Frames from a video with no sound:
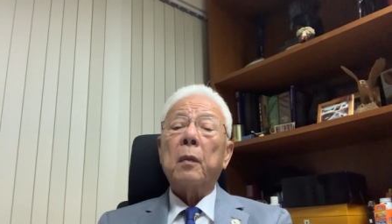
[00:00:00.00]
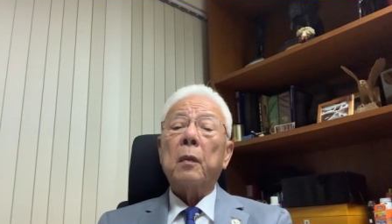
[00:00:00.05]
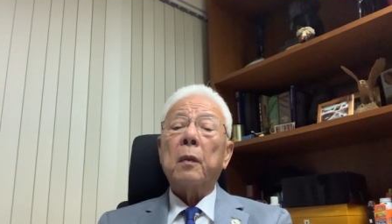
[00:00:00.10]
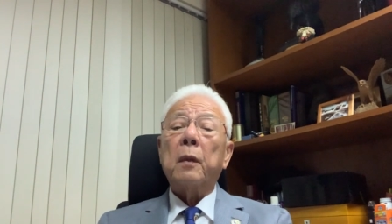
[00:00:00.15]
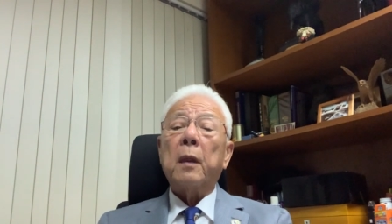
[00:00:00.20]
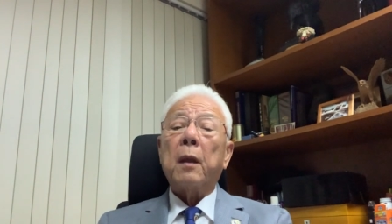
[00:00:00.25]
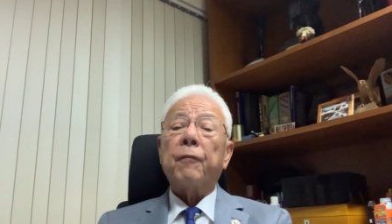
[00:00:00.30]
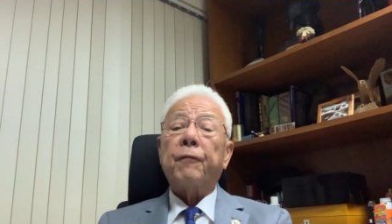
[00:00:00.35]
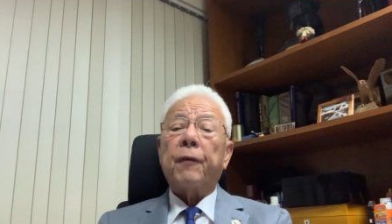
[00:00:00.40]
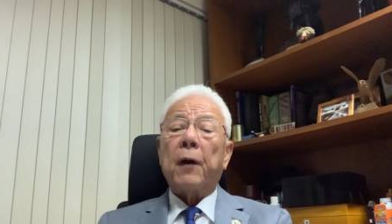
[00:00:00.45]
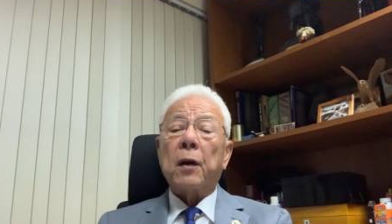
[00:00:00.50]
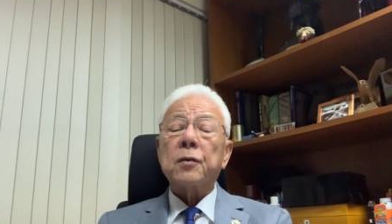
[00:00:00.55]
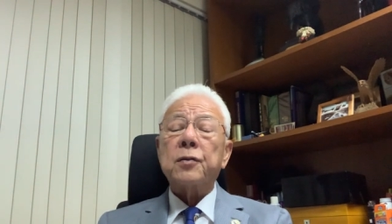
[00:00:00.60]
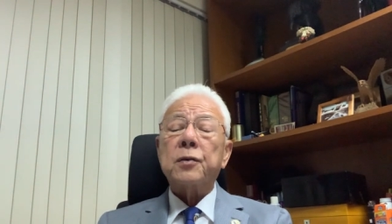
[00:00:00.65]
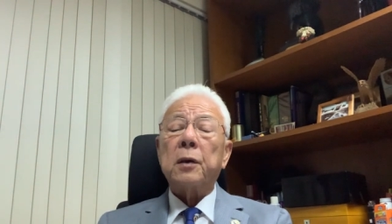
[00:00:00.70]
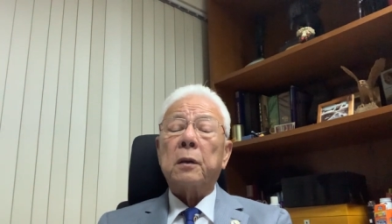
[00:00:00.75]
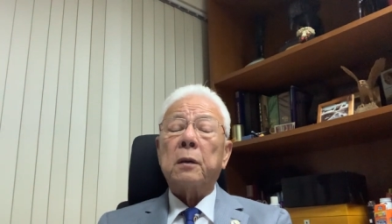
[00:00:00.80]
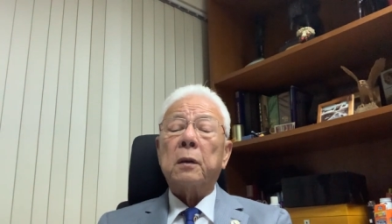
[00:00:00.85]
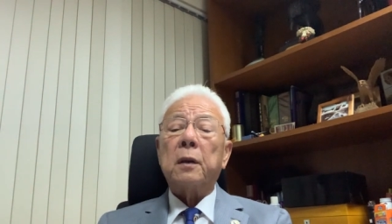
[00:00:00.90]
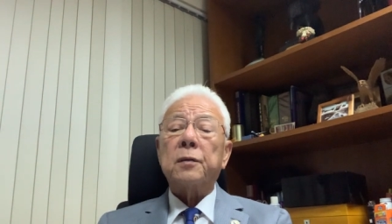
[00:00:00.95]
their
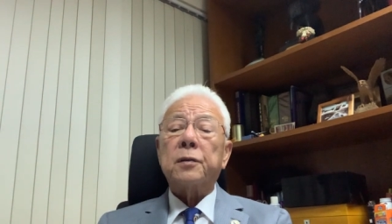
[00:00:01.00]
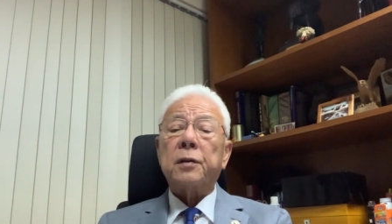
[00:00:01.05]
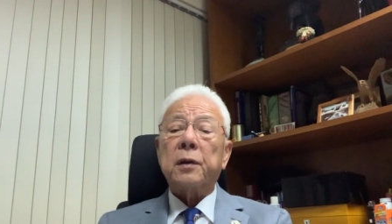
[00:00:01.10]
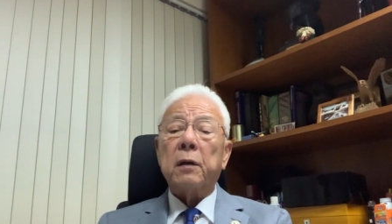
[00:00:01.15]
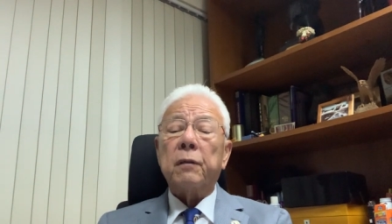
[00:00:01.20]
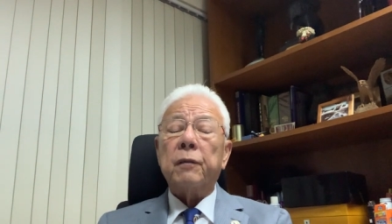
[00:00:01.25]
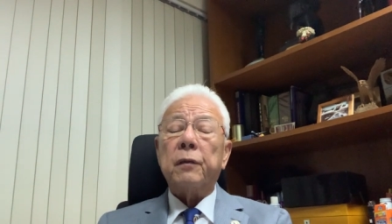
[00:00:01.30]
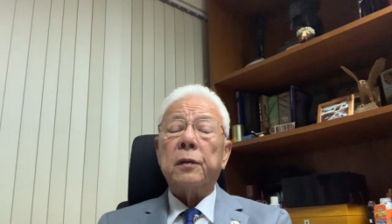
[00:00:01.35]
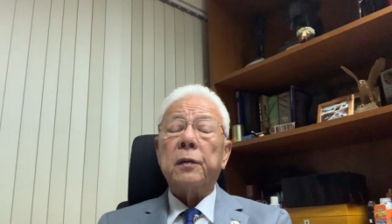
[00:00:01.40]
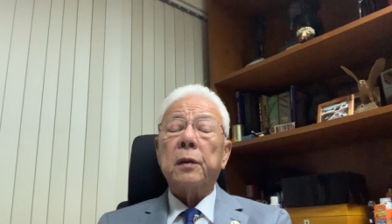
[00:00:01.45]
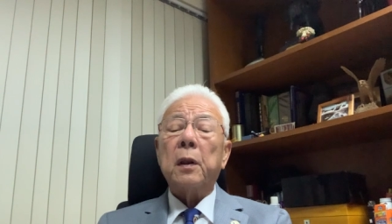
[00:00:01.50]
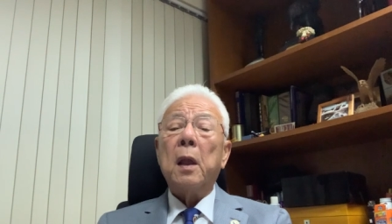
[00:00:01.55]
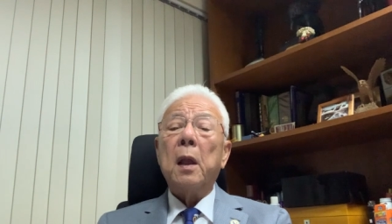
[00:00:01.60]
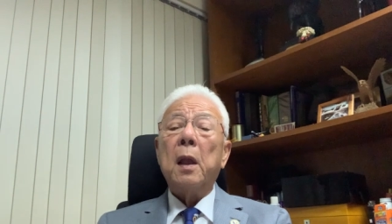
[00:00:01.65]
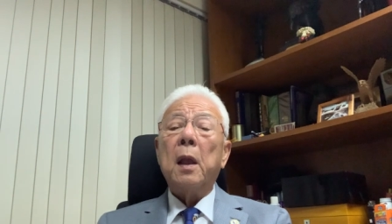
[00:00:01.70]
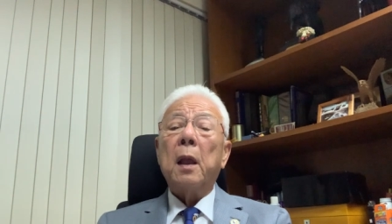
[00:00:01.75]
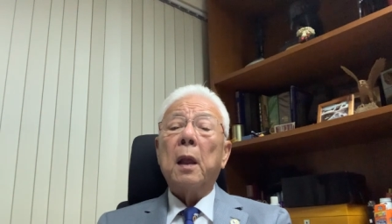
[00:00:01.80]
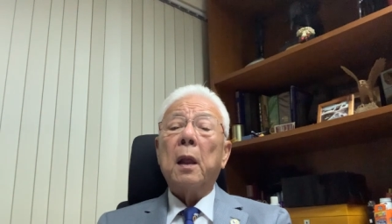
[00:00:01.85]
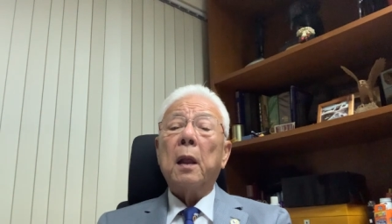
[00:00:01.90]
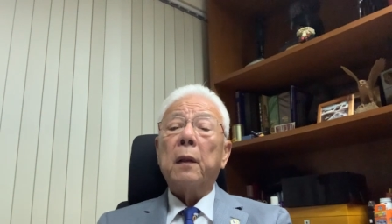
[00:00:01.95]
function, the service,
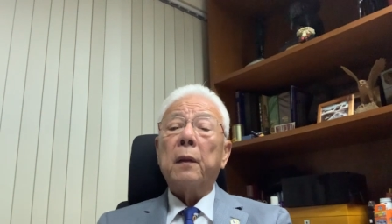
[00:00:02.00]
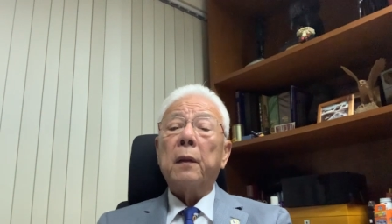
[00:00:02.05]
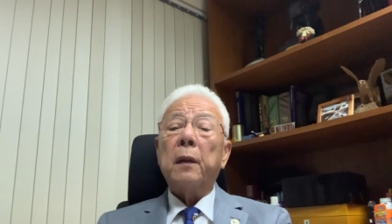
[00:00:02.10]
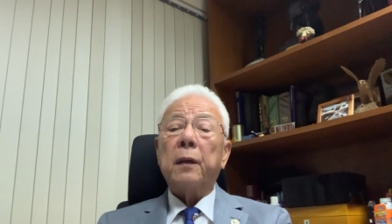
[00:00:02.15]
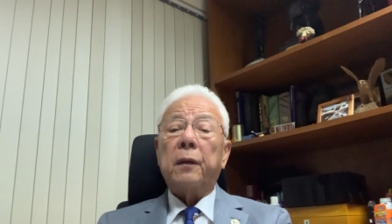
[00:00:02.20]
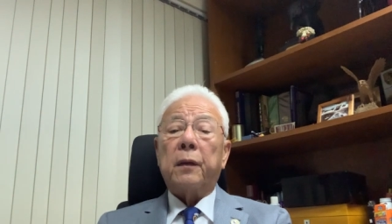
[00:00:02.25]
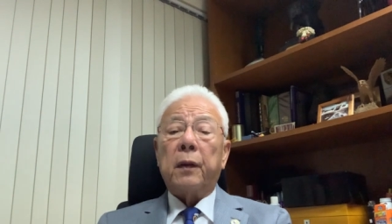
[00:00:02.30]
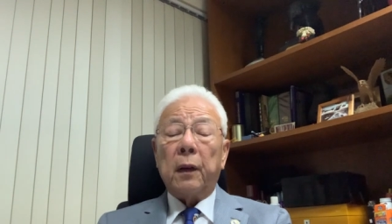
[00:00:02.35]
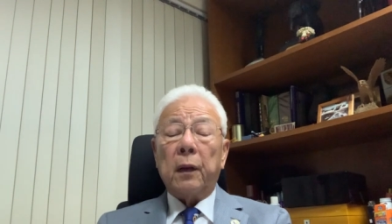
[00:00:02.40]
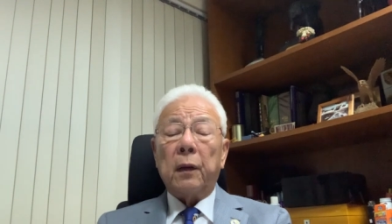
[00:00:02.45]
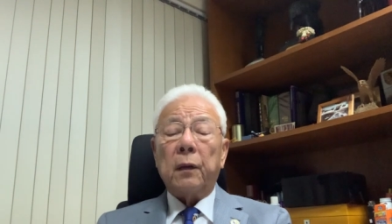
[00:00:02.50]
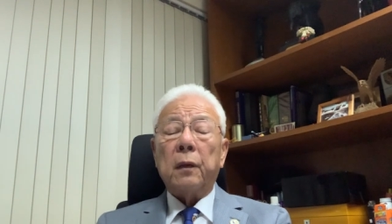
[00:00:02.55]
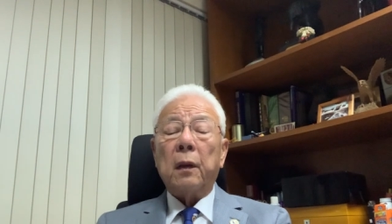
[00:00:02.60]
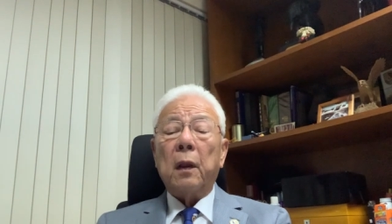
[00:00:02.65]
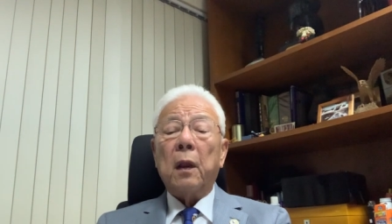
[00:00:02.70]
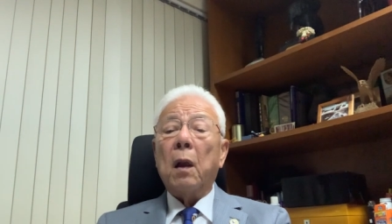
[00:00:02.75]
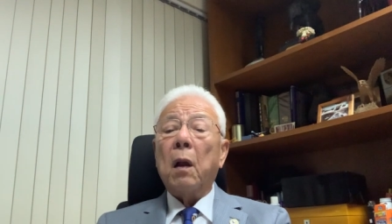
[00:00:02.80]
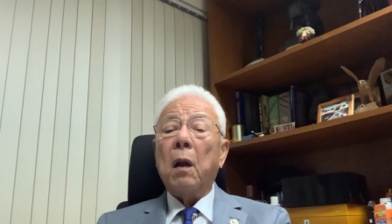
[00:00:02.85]
it is